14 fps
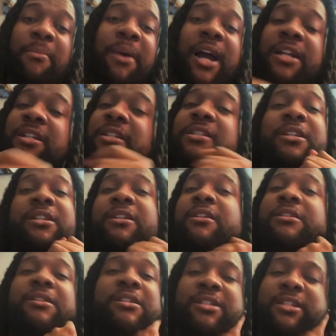But I just needed
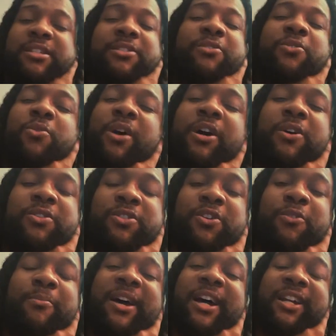an assistant who I also
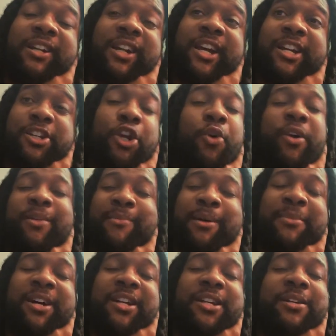don't mind like knowing
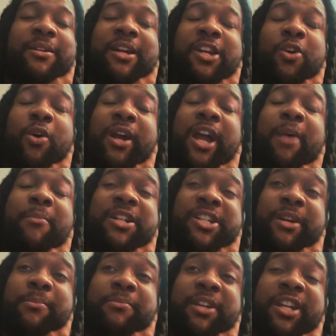my money and knowing how
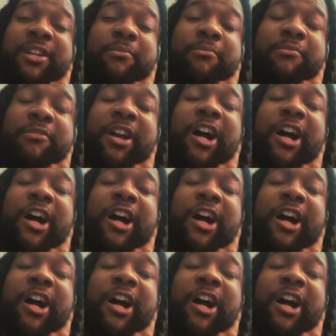much I'm getting